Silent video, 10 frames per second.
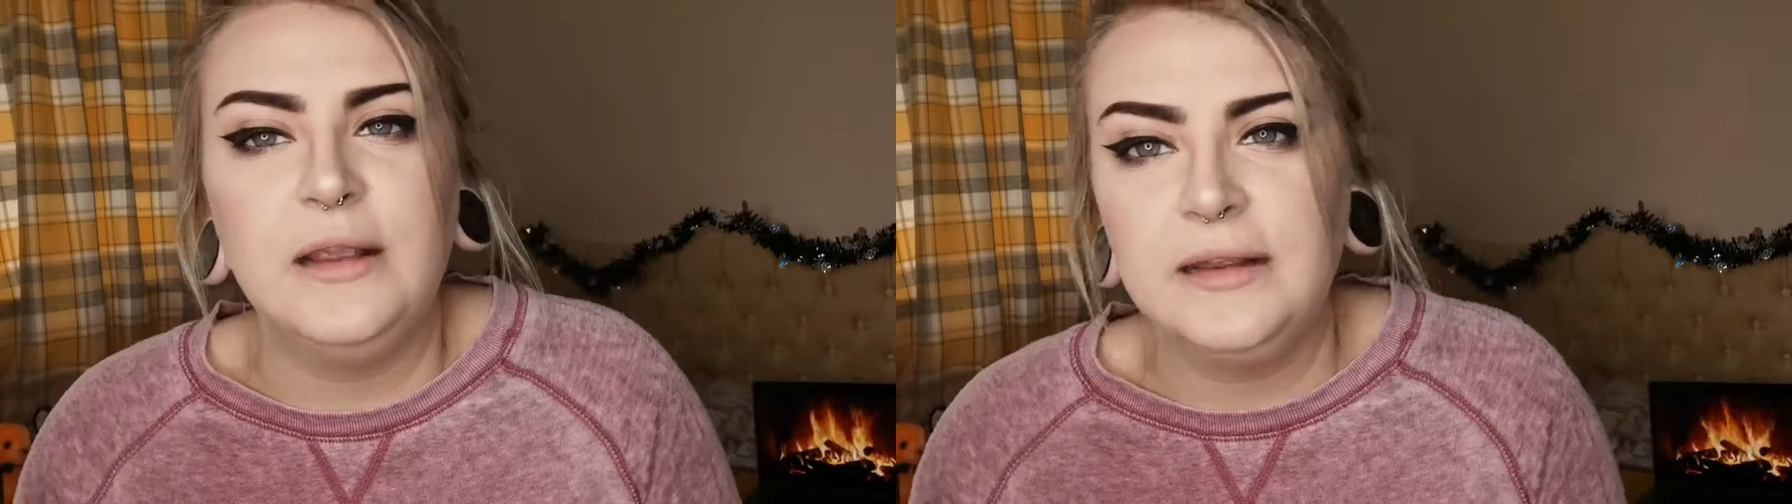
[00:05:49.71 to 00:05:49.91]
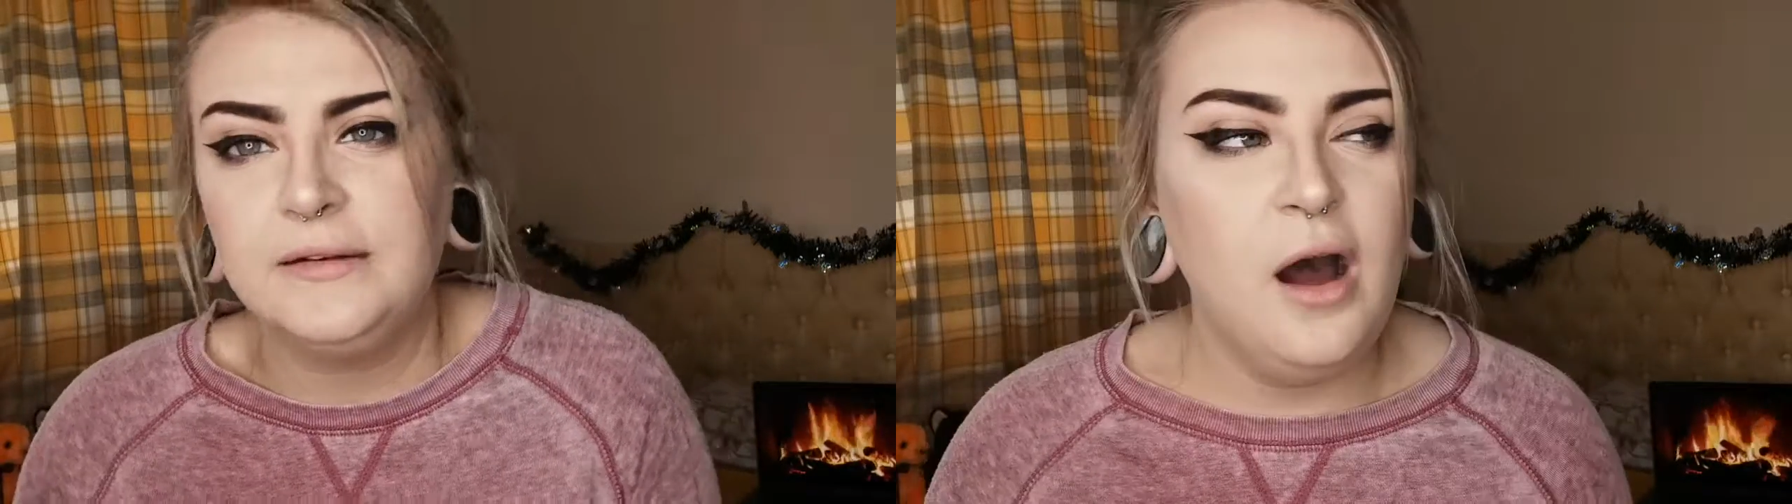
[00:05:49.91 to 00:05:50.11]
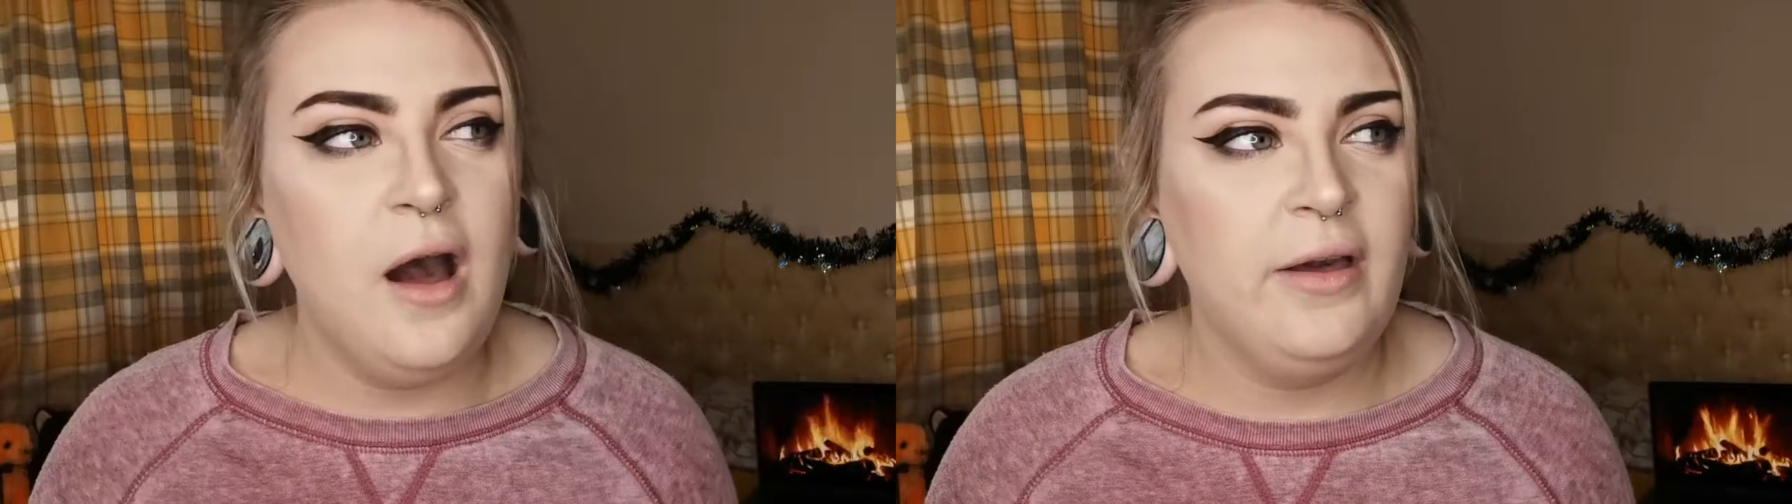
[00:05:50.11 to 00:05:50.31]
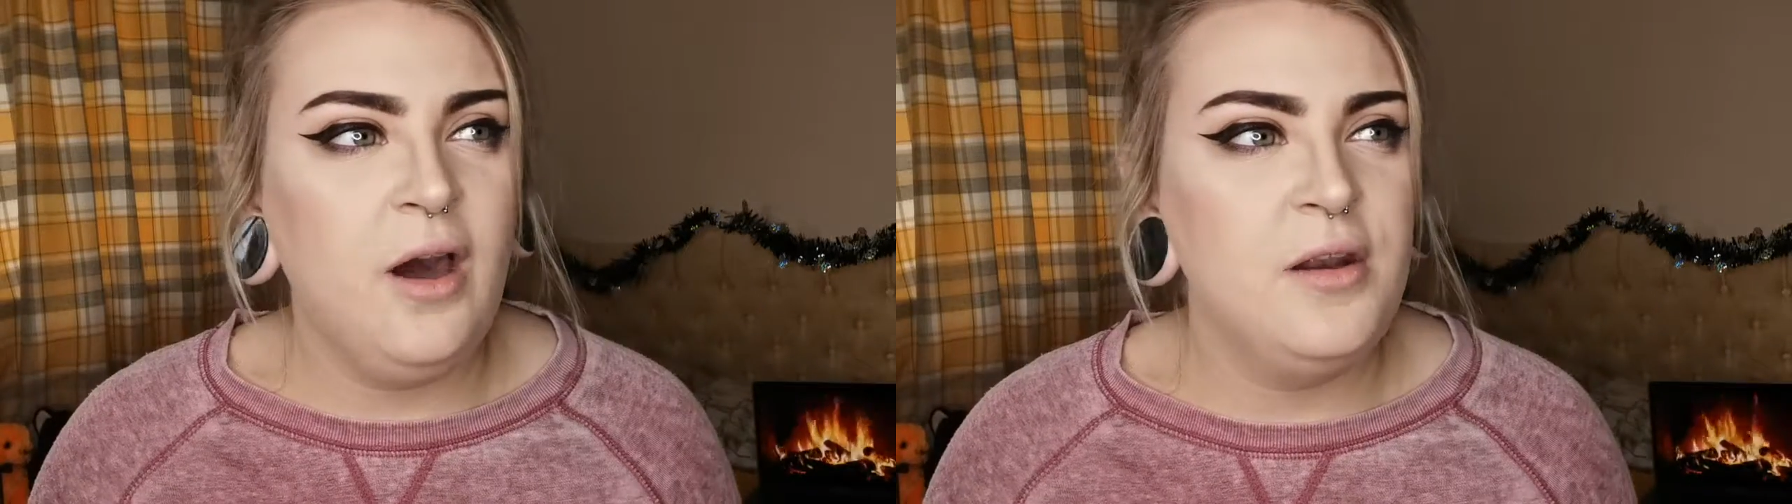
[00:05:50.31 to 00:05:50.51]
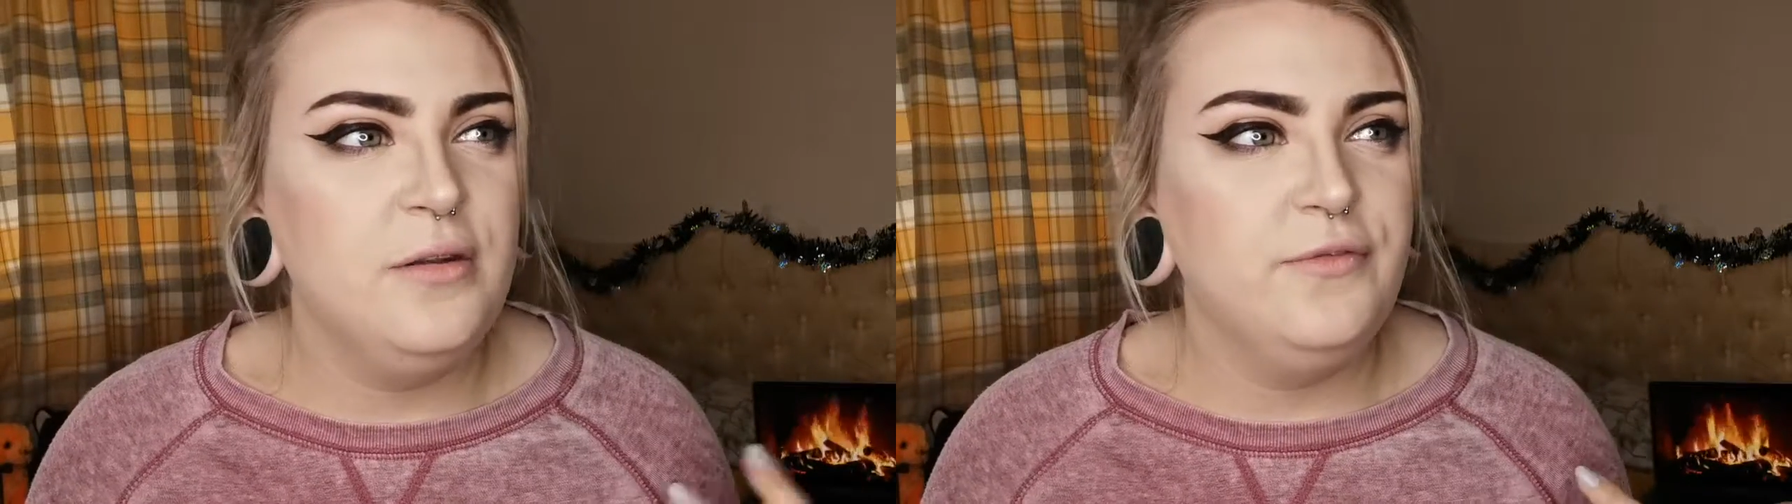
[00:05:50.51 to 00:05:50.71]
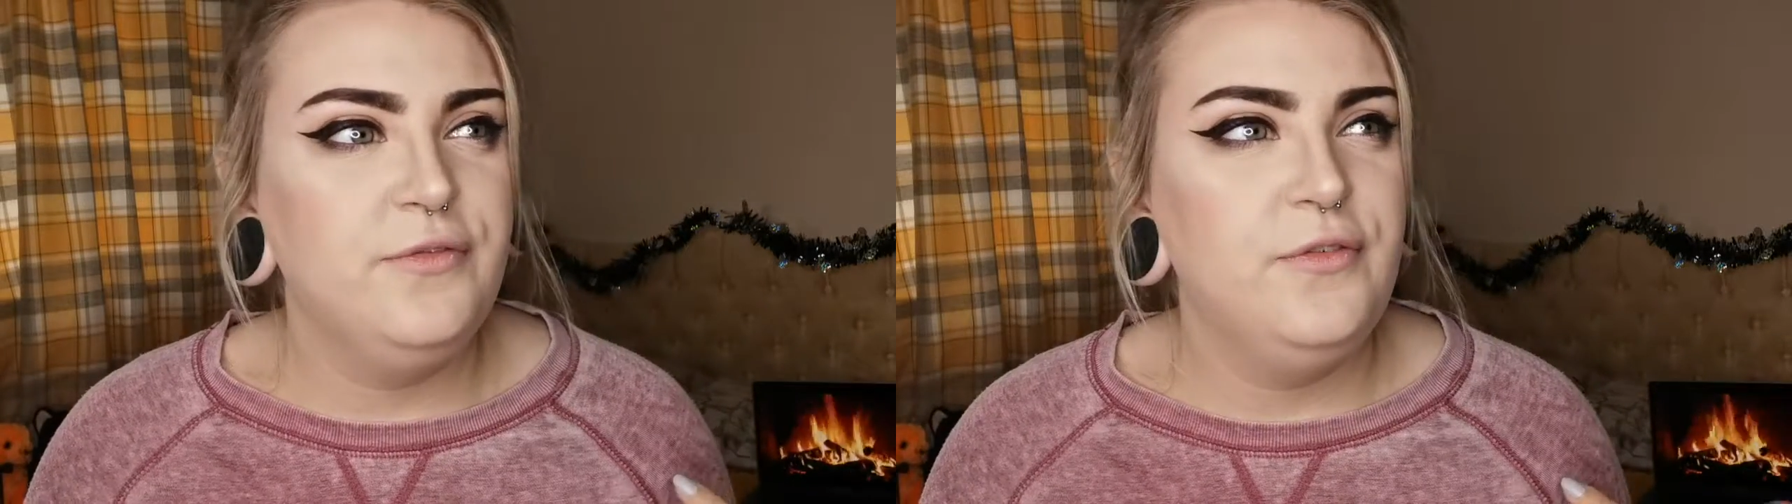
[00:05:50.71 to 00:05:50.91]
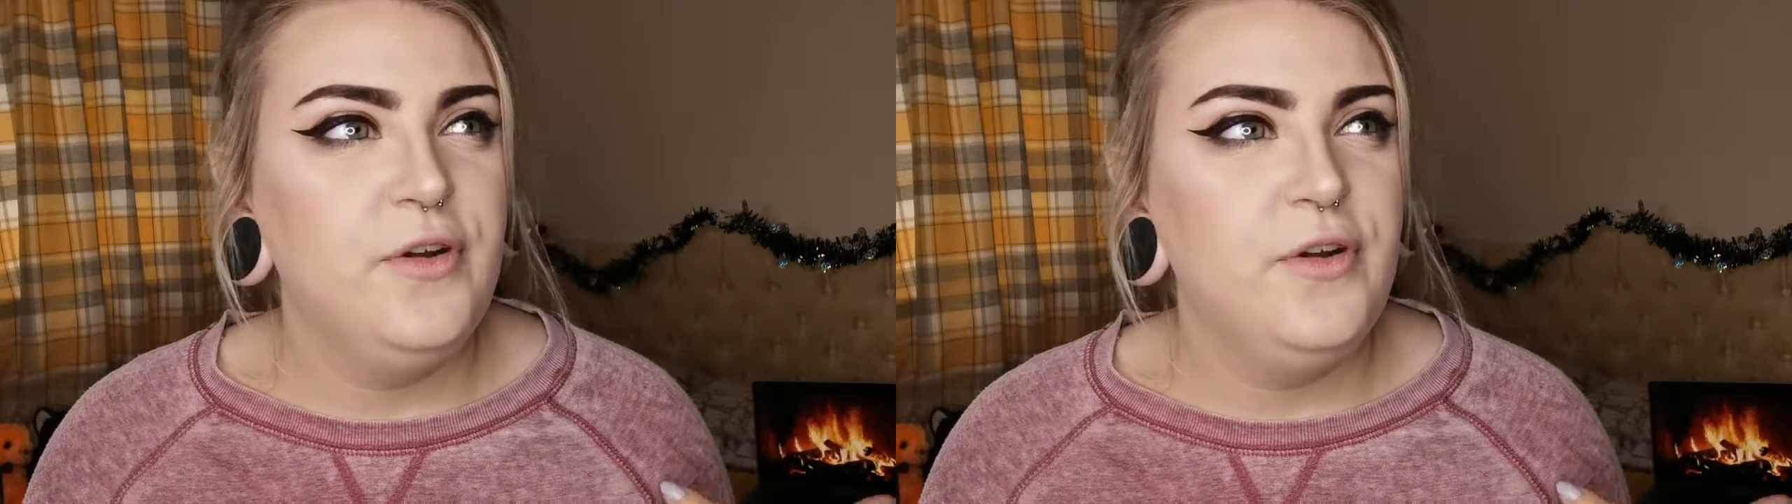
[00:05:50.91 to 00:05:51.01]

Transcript: and I kind of